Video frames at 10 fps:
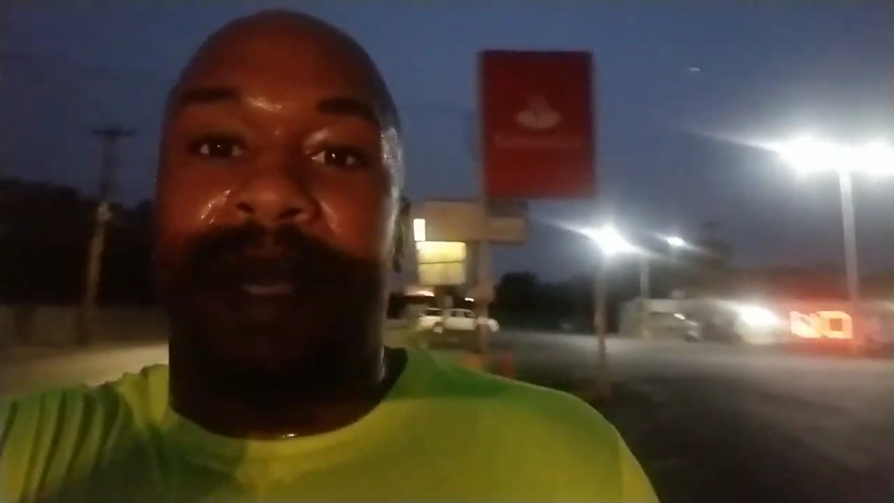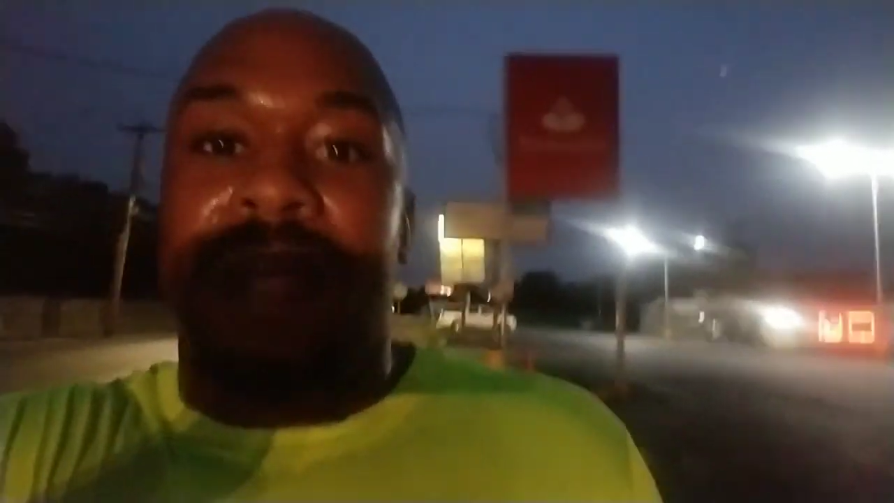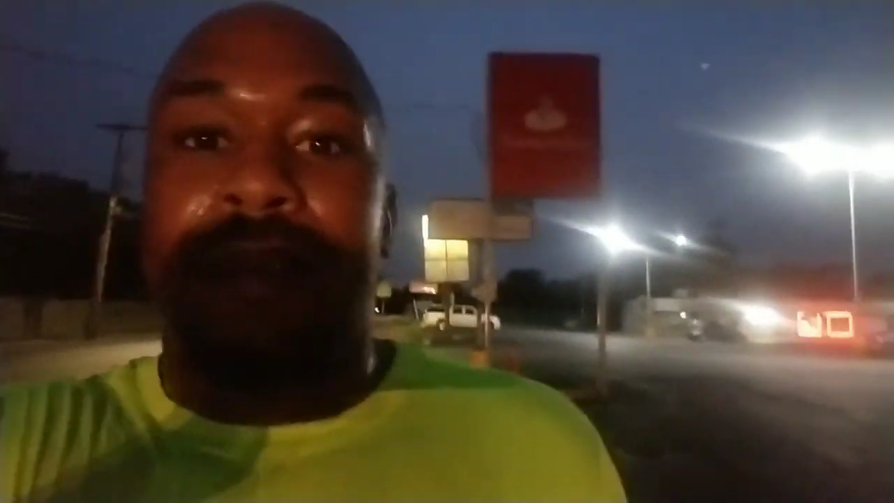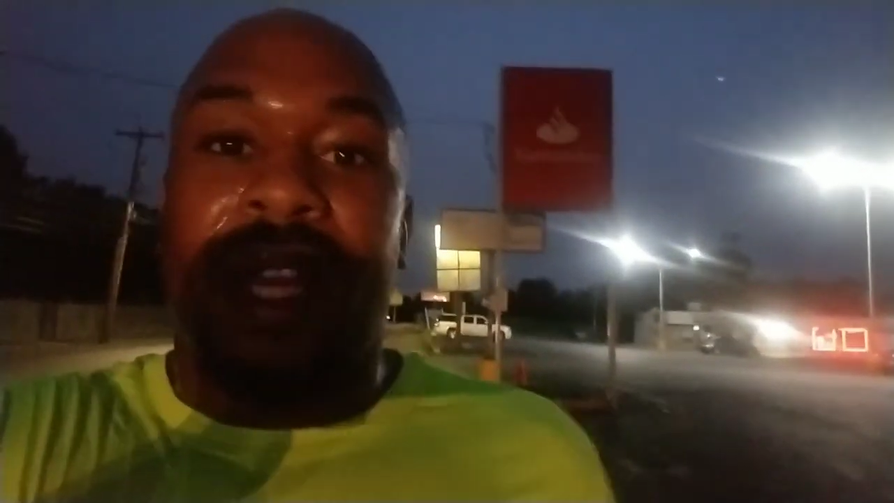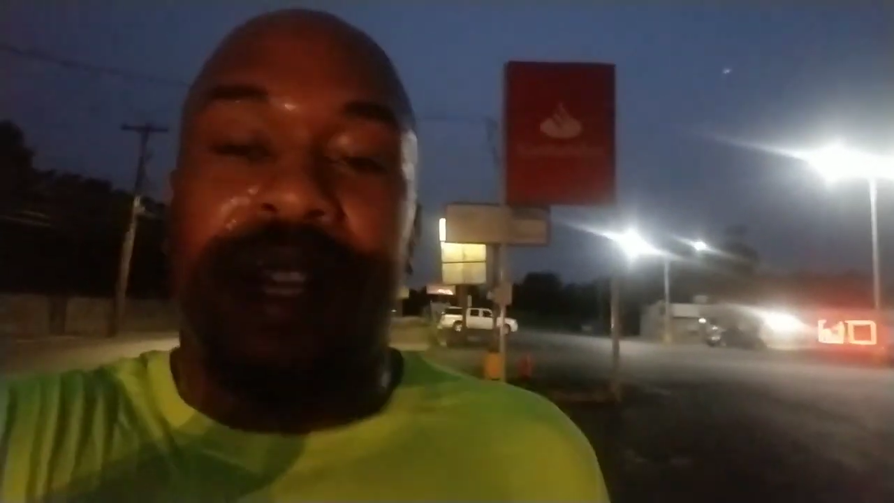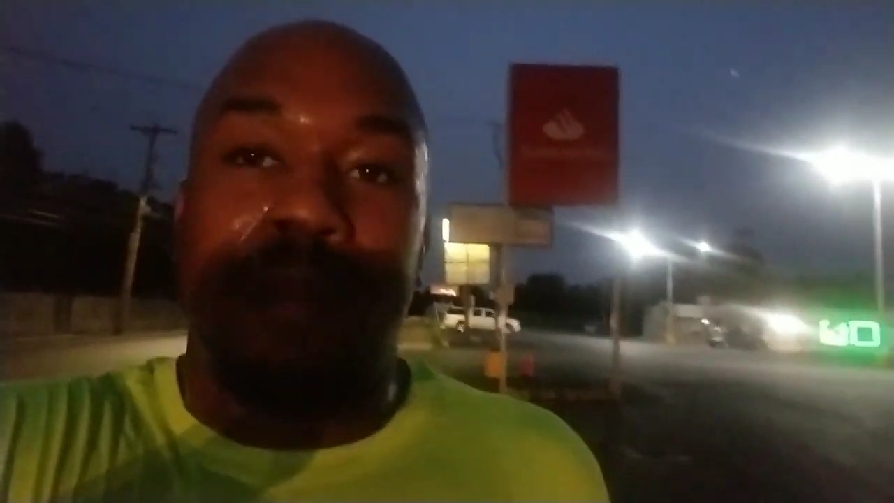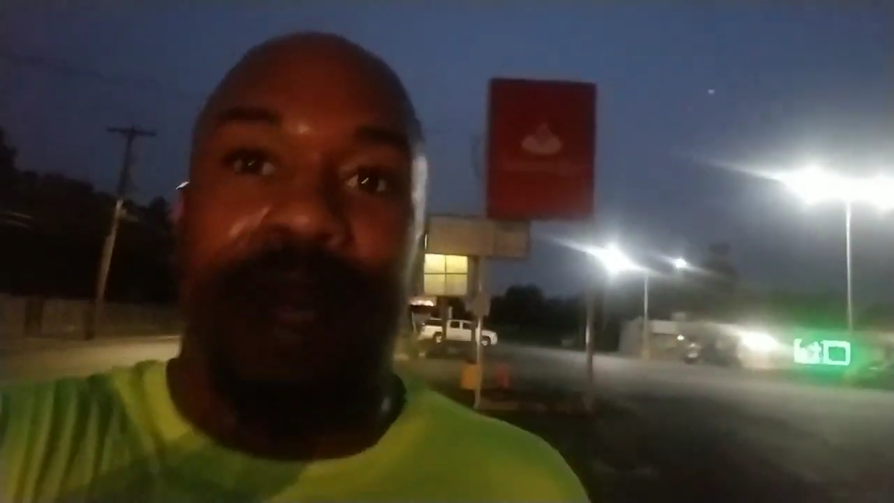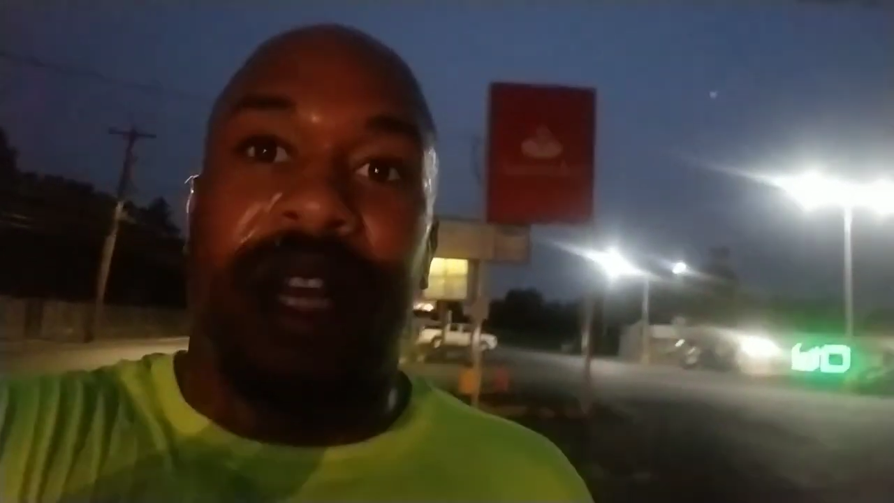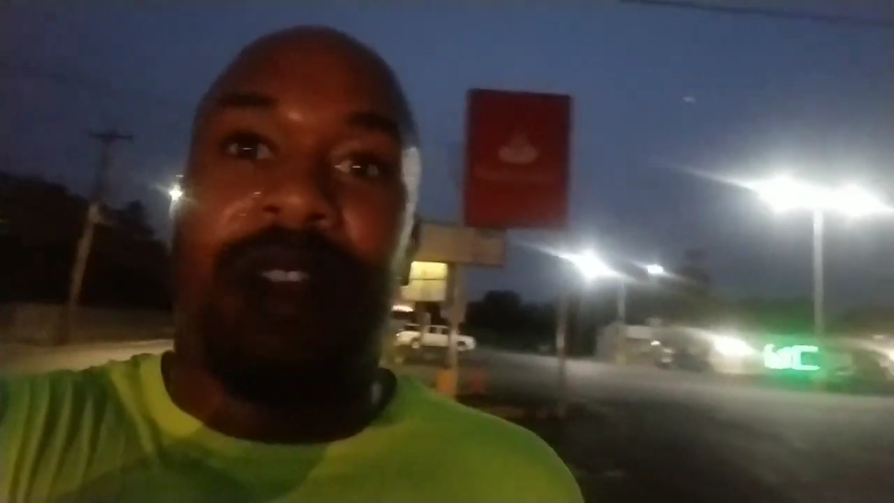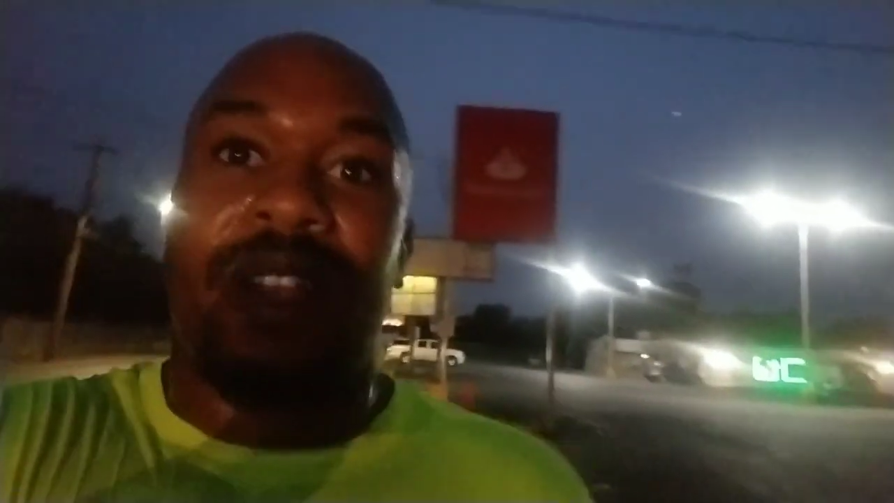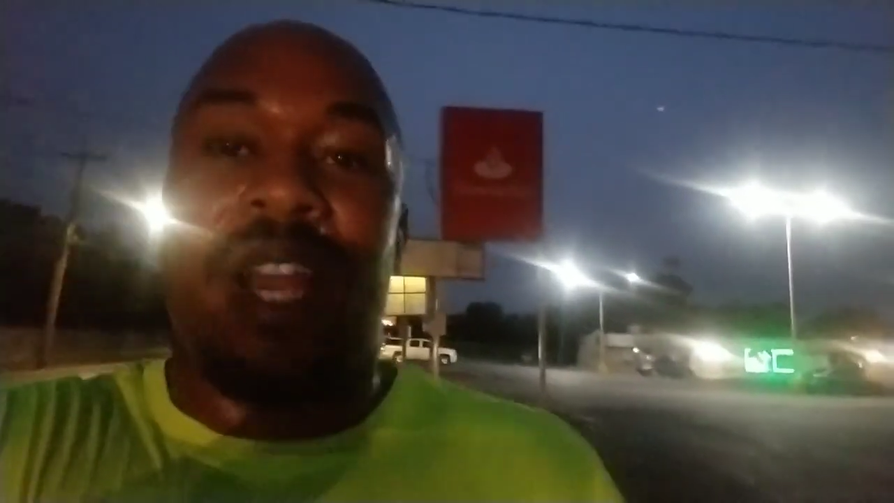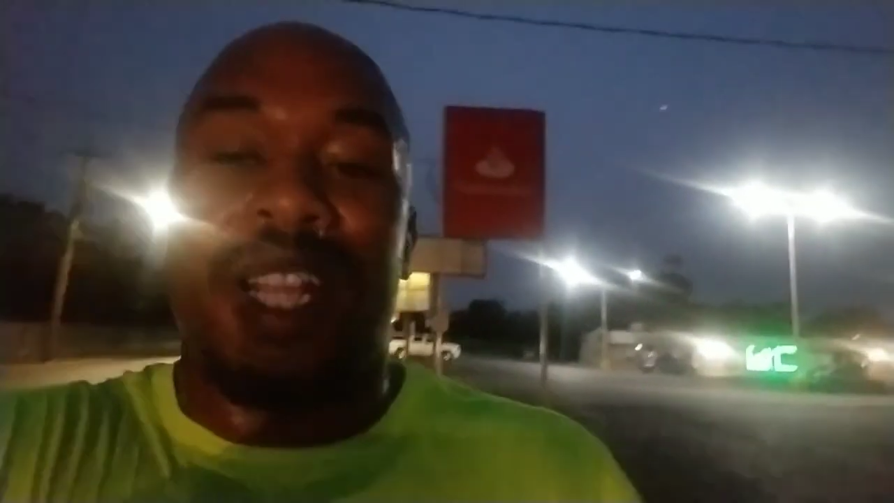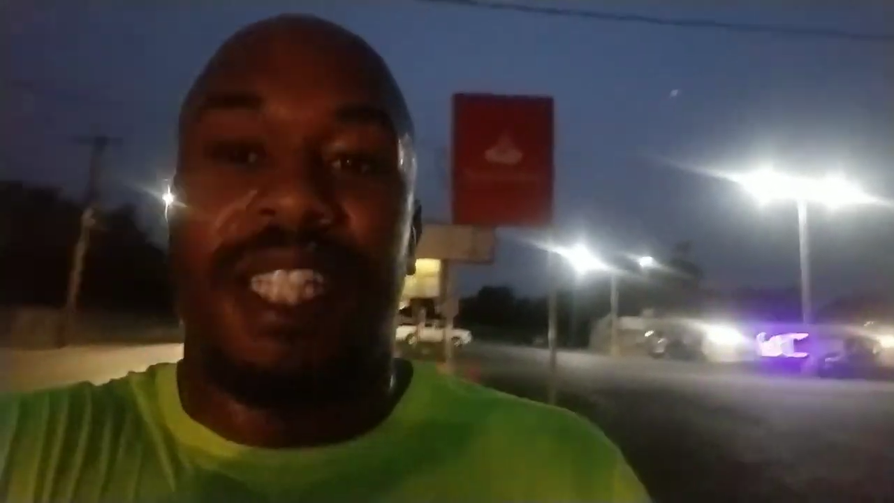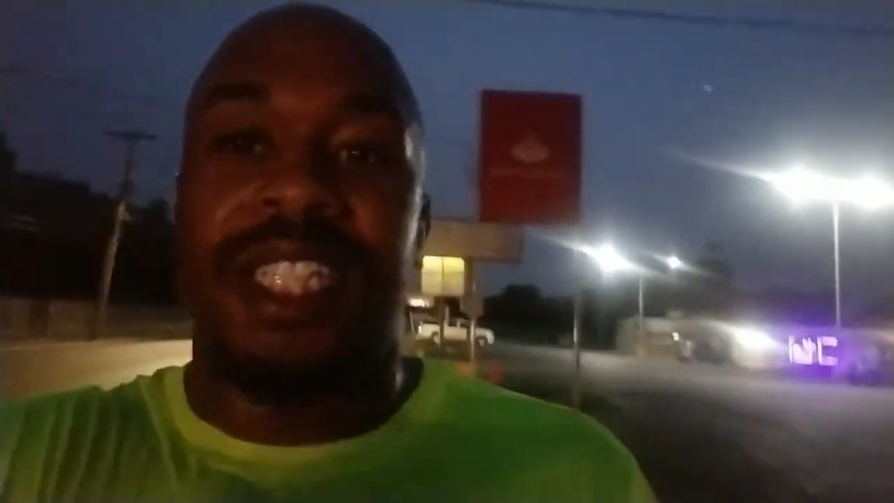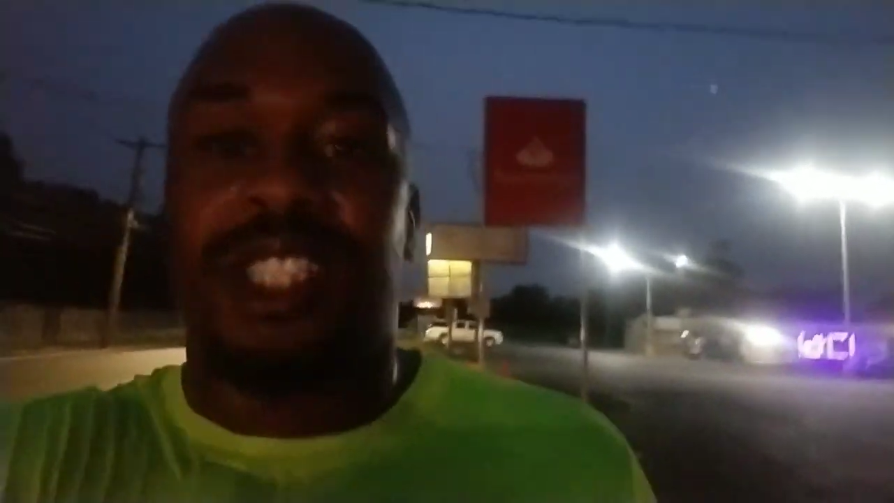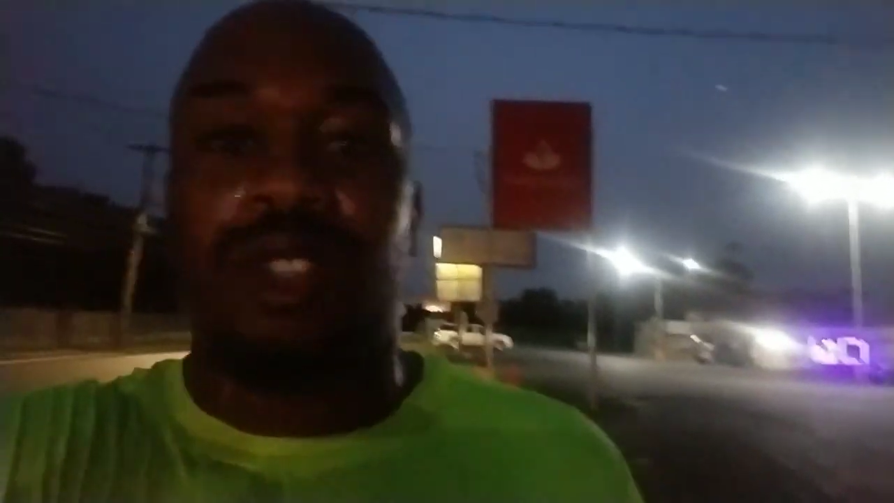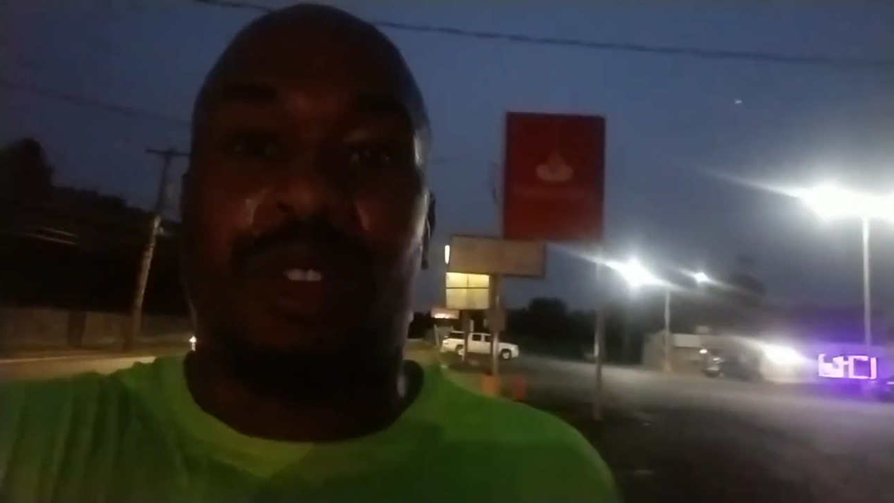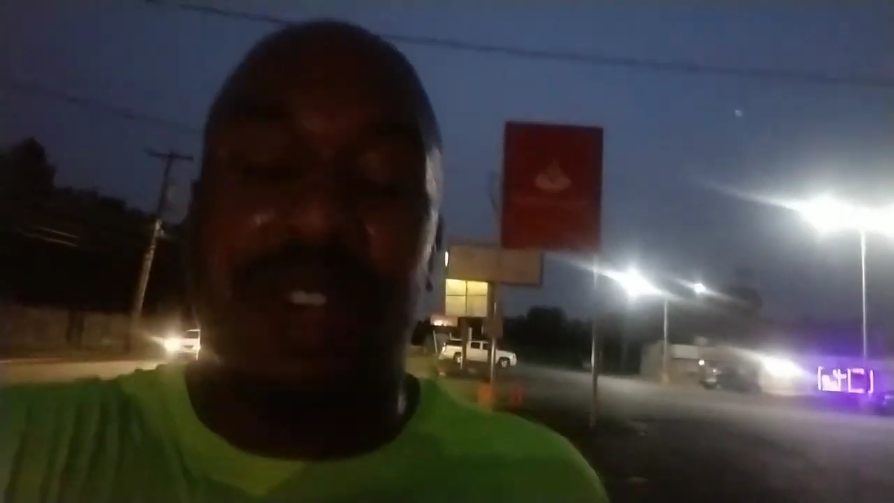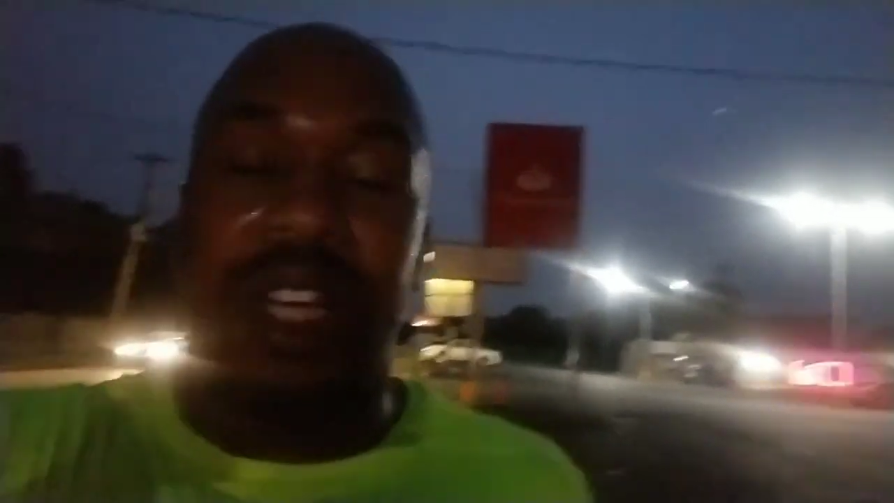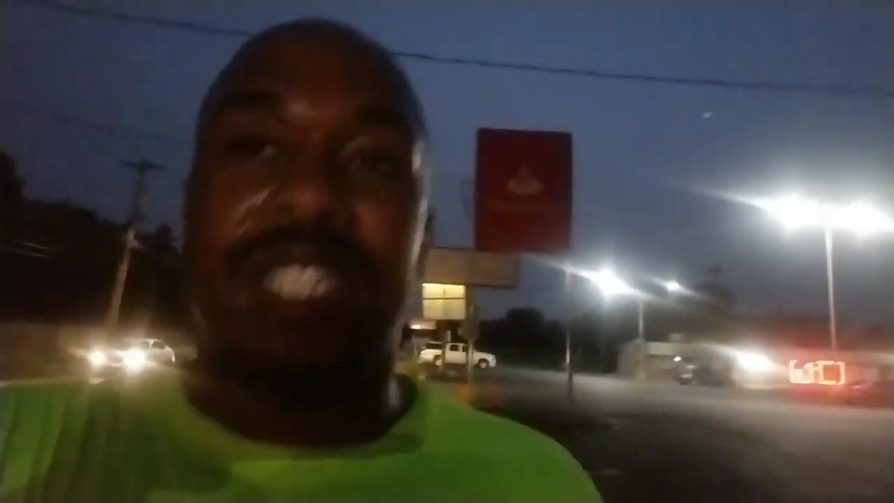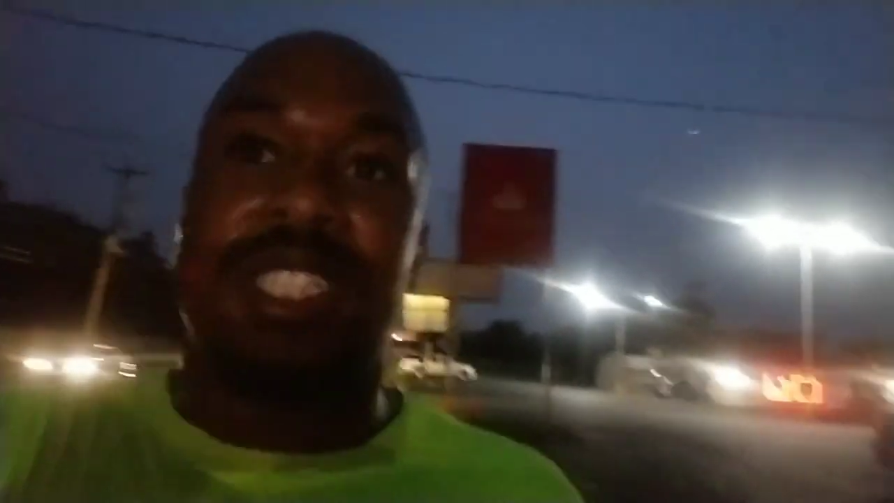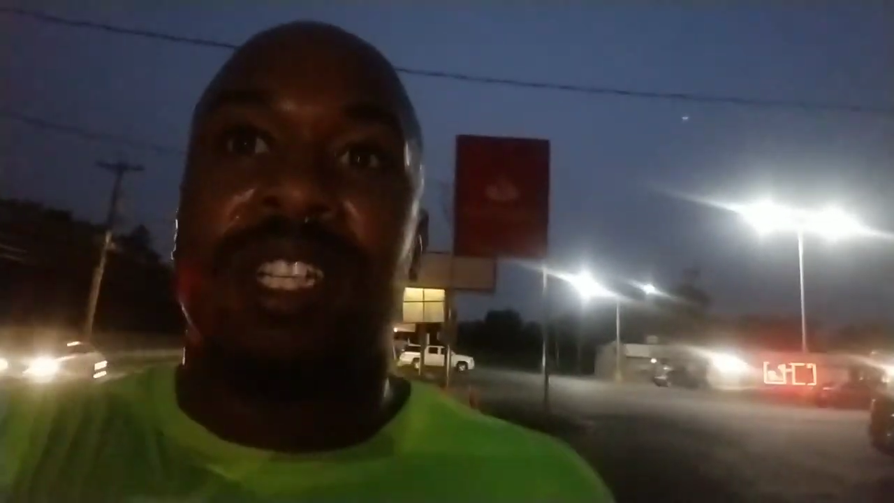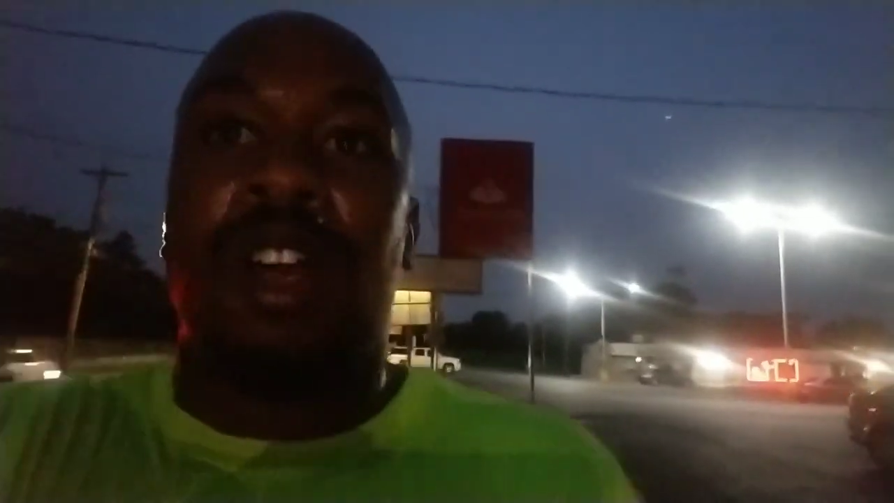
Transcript: getting better and better at these short runs.